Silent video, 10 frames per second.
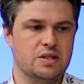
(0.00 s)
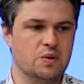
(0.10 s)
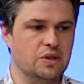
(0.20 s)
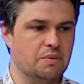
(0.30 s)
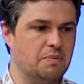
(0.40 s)
So
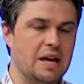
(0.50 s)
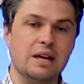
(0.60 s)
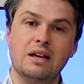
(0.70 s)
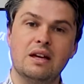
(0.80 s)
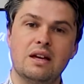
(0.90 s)
with the
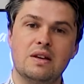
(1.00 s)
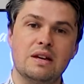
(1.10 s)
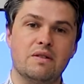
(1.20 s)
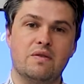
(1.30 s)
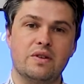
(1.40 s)
bank, you
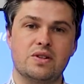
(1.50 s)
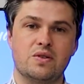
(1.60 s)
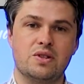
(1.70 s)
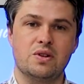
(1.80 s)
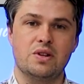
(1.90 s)
have a fixed
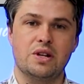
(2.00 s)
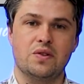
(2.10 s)
return you